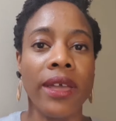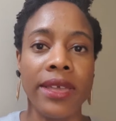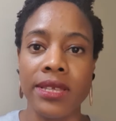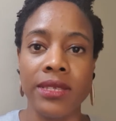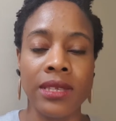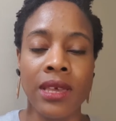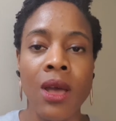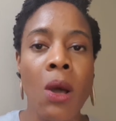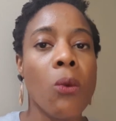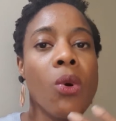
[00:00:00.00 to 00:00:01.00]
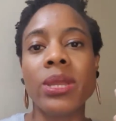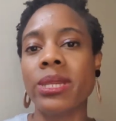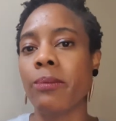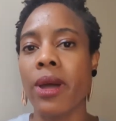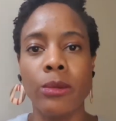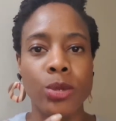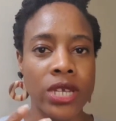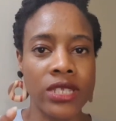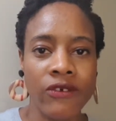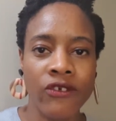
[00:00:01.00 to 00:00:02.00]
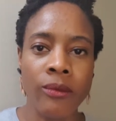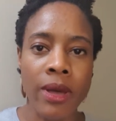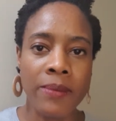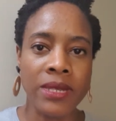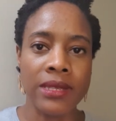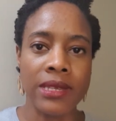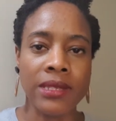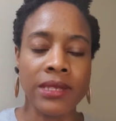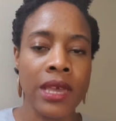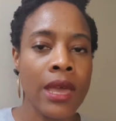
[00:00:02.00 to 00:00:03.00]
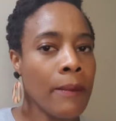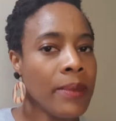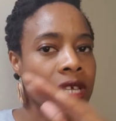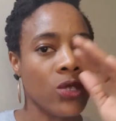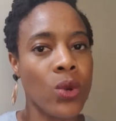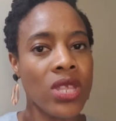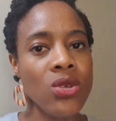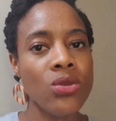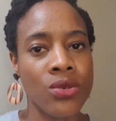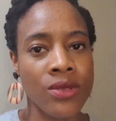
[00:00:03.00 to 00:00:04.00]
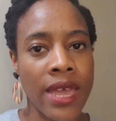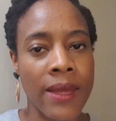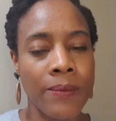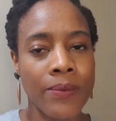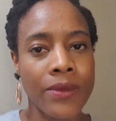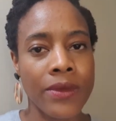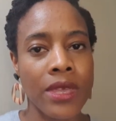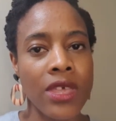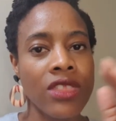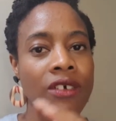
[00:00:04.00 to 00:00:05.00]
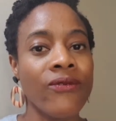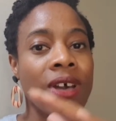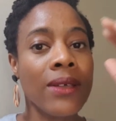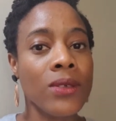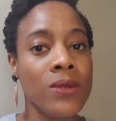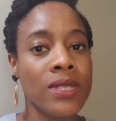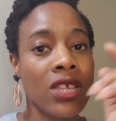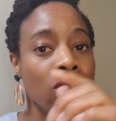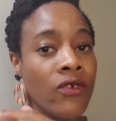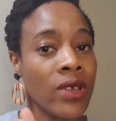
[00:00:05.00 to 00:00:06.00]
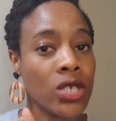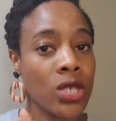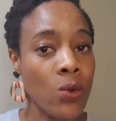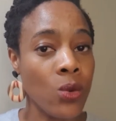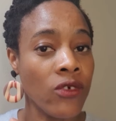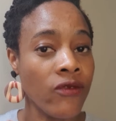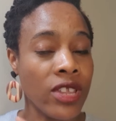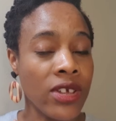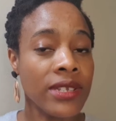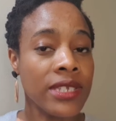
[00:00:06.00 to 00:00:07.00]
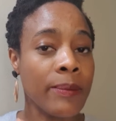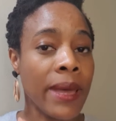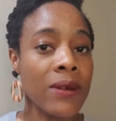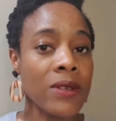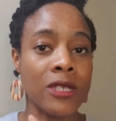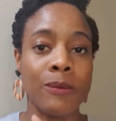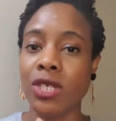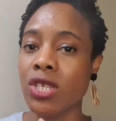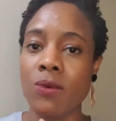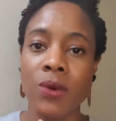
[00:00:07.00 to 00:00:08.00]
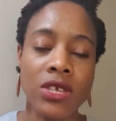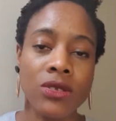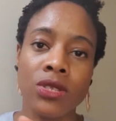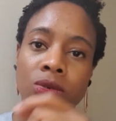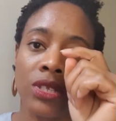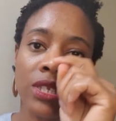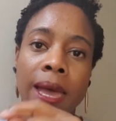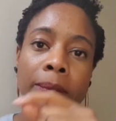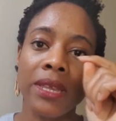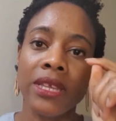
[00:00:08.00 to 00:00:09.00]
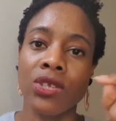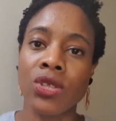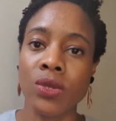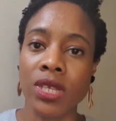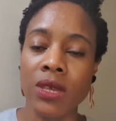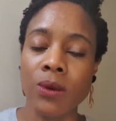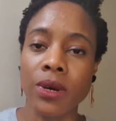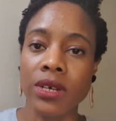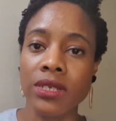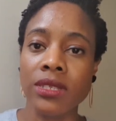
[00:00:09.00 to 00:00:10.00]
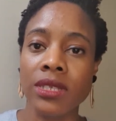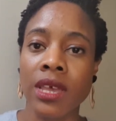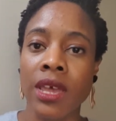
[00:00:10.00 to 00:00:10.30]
is. What is my objective for my business? Because when you do that, the values that you actually would have learned about, especially when you're sort of tapping into those keywords,